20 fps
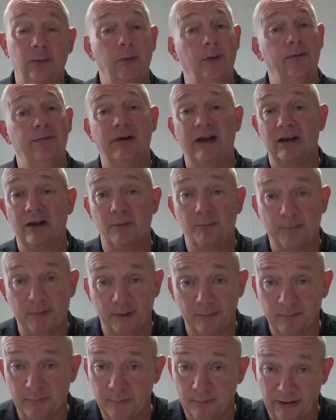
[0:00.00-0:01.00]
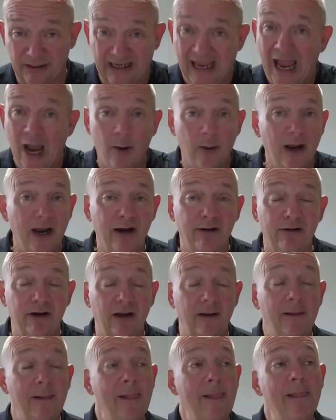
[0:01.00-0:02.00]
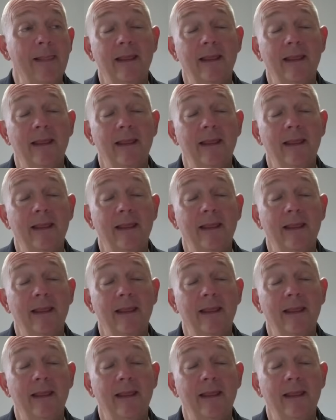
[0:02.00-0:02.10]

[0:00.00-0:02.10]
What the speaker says: We went around the Bacow area.